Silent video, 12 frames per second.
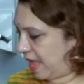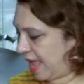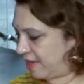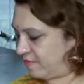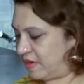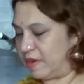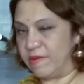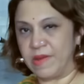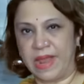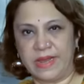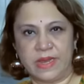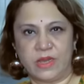And we'll
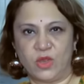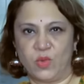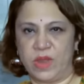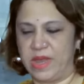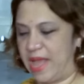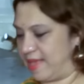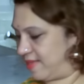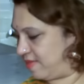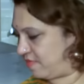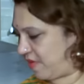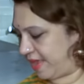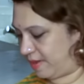grind it to a nice
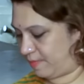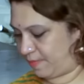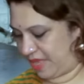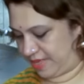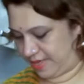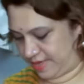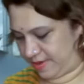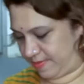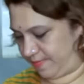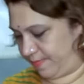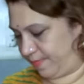fine paste.